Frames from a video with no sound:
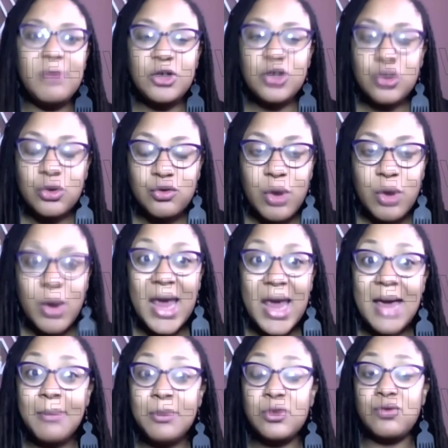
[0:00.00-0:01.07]
even children were
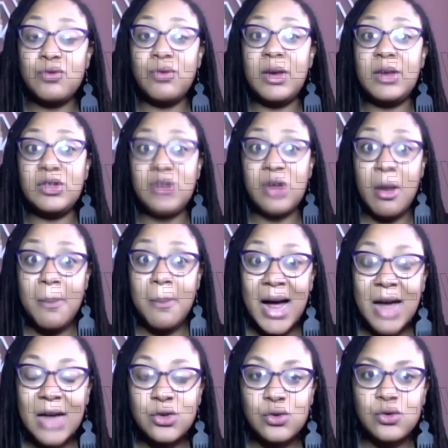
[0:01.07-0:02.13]
able to return
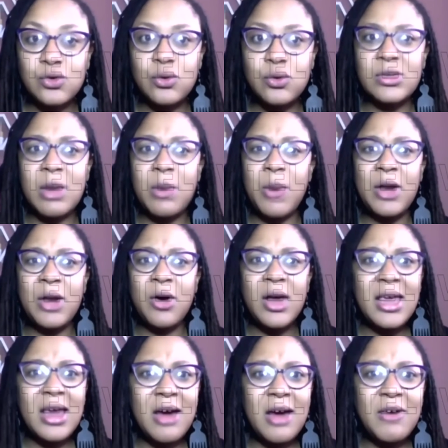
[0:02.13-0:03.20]
back to schools, and we're
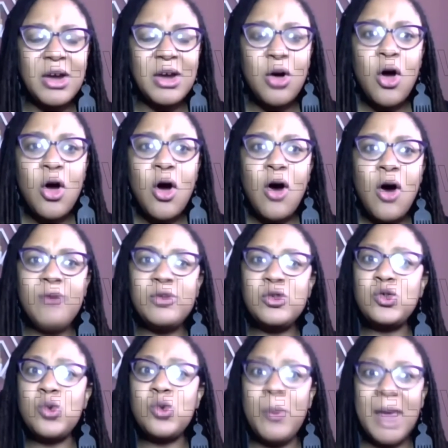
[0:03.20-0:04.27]
not hearing of
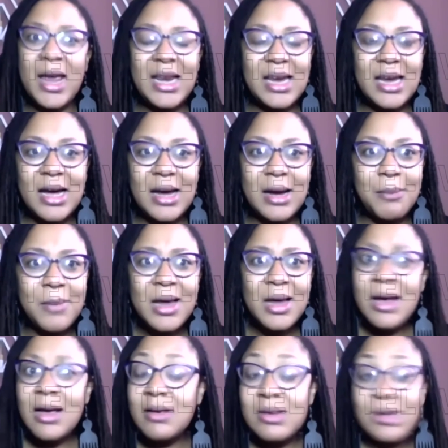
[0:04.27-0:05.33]
too many
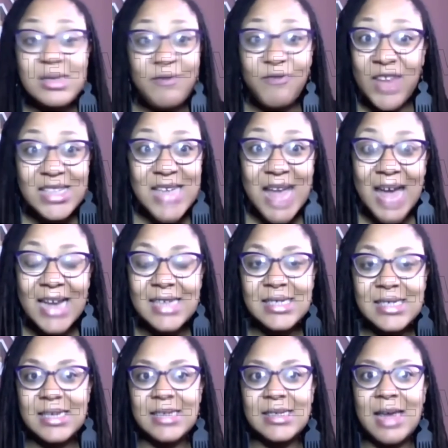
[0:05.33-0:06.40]

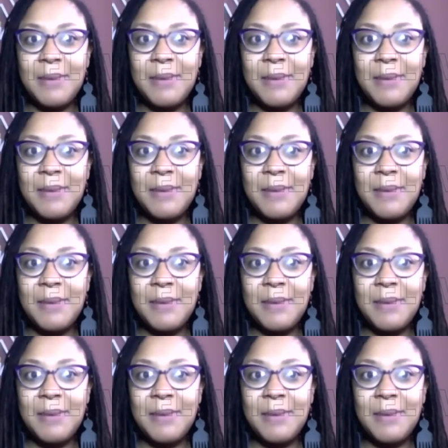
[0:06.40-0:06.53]
fatalities.